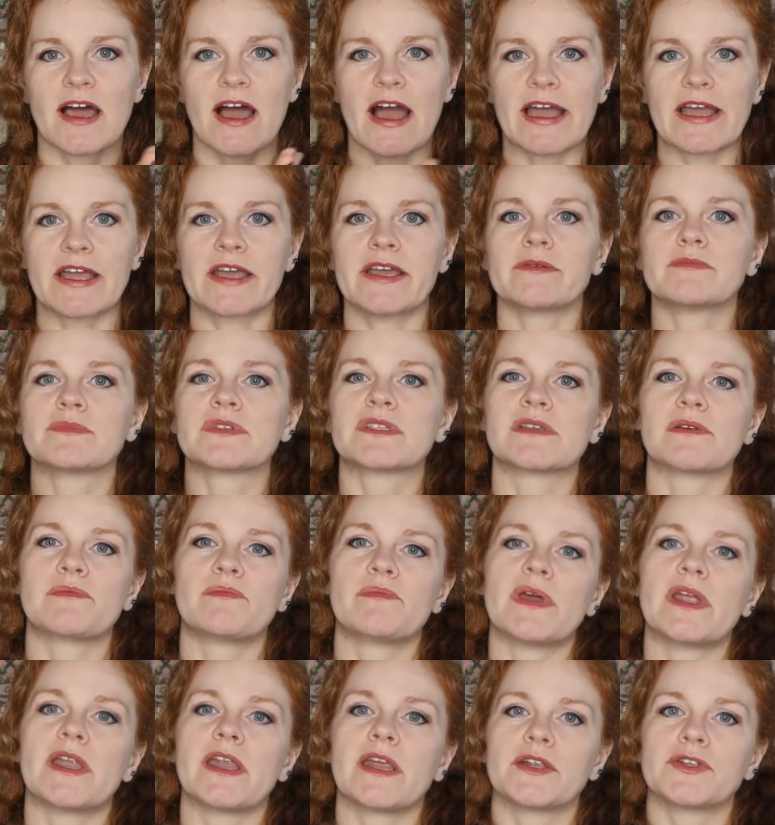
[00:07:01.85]
I am
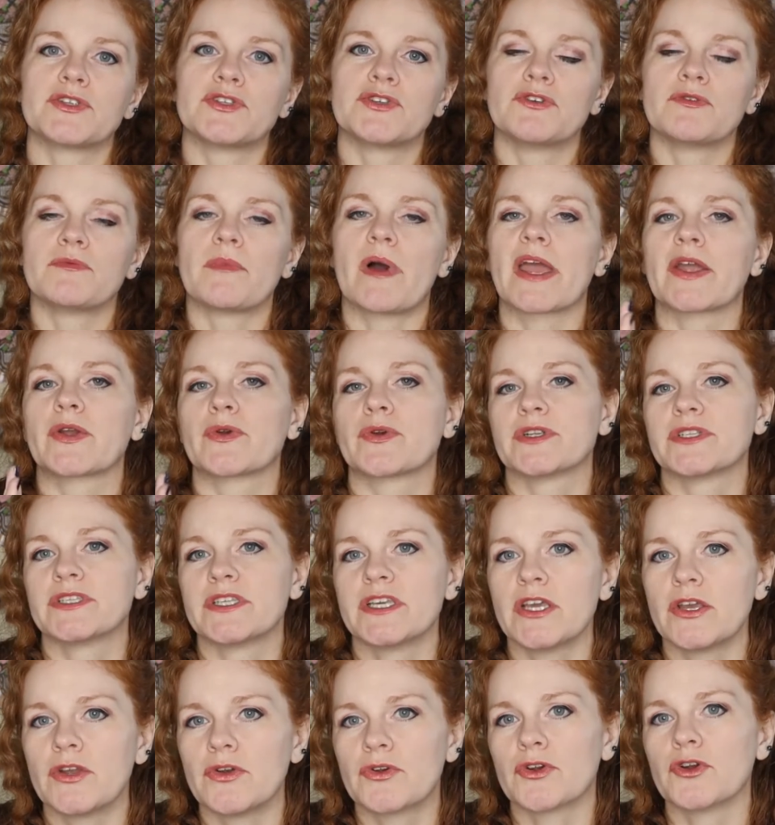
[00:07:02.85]
submitting to my
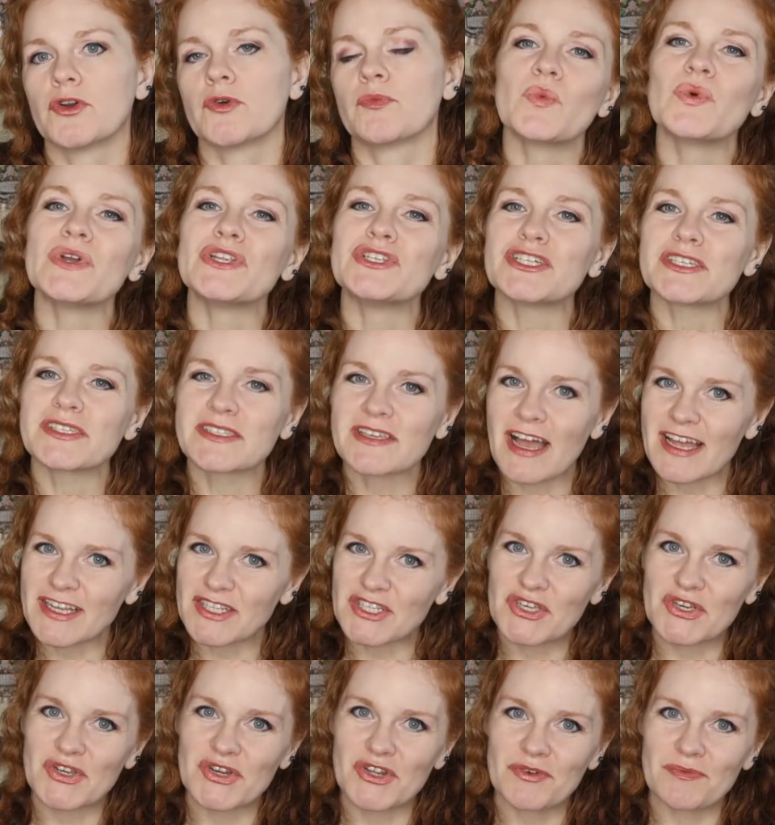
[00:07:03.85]
critique group. We just got
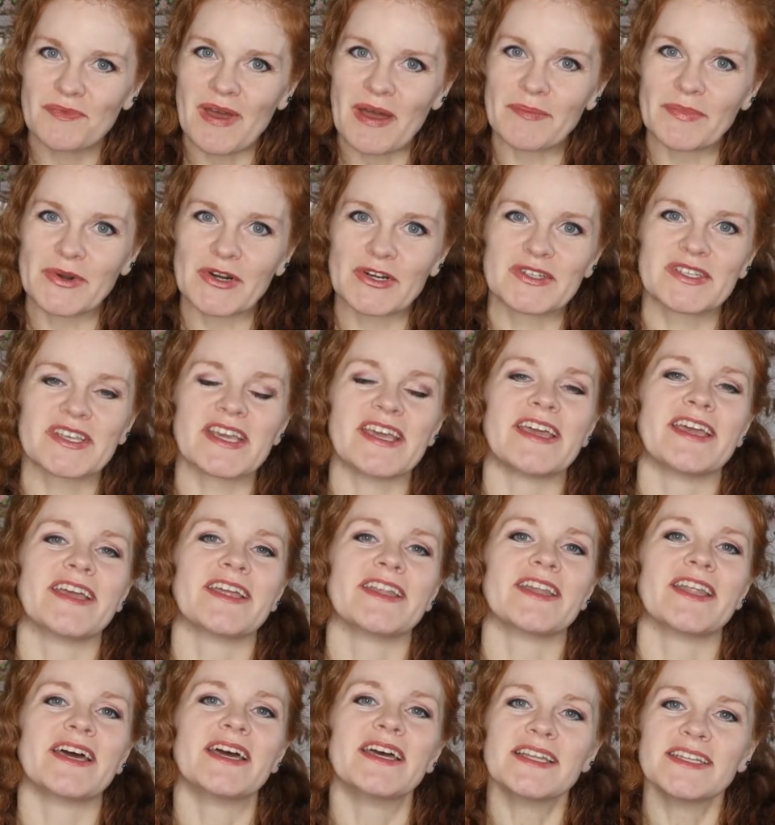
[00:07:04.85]
2 new members
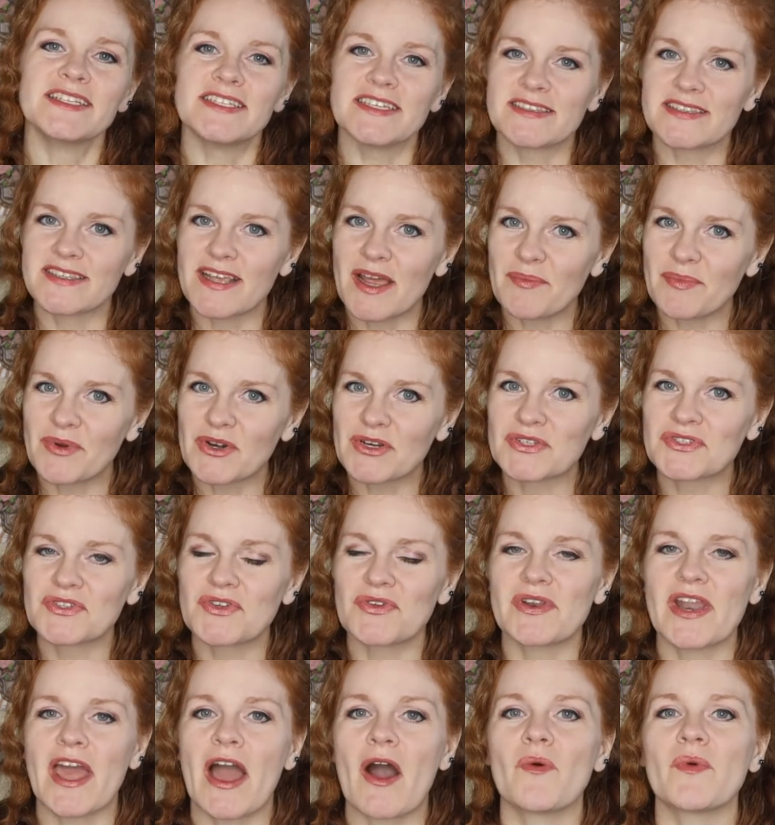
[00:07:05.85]
in December,
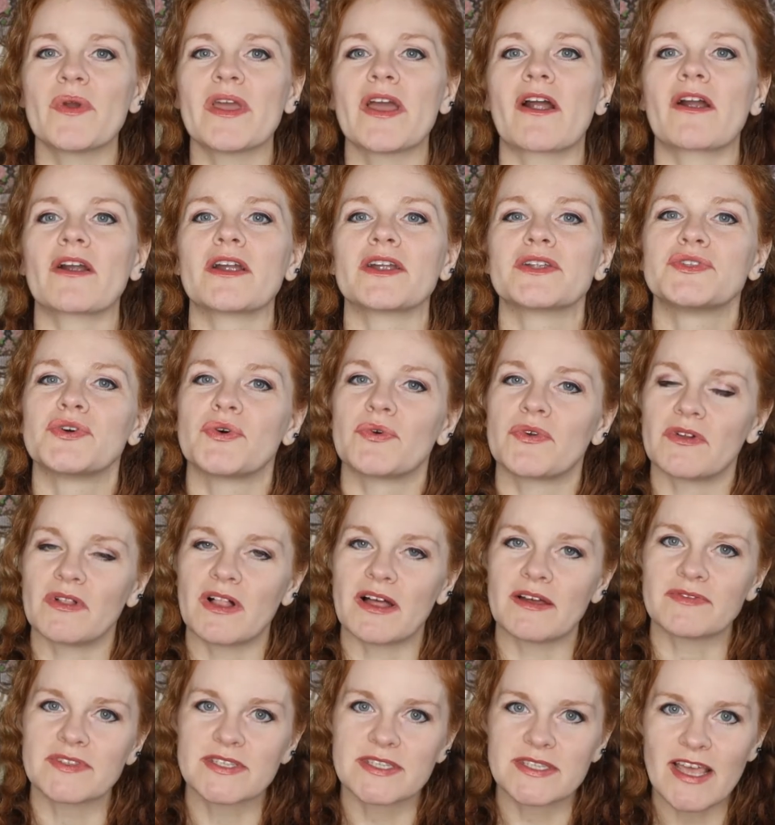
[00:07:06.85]
so now we are a total
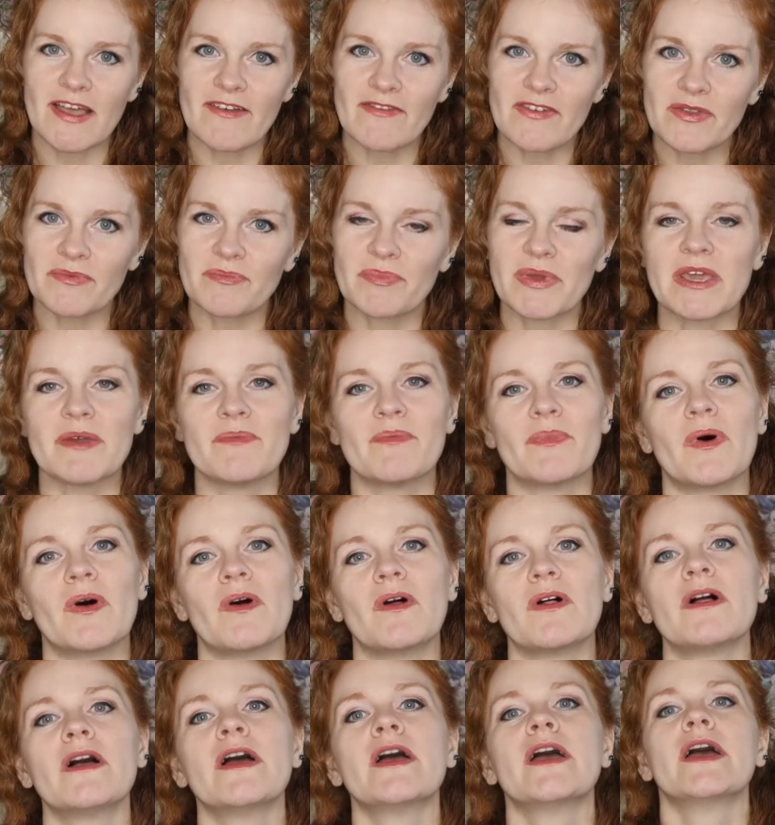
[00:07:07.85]
of 7
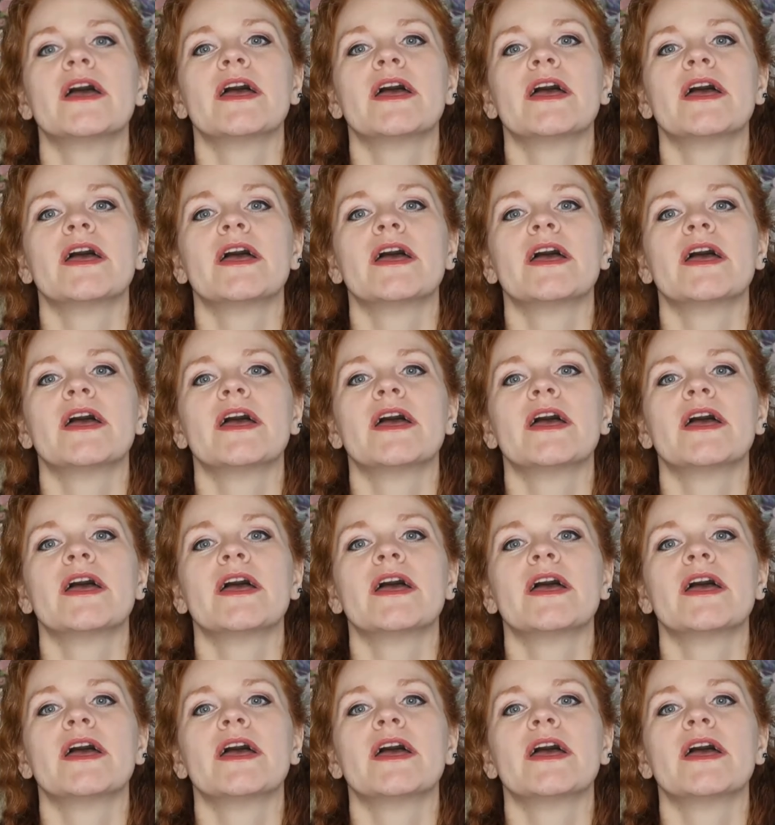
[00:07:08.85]
people.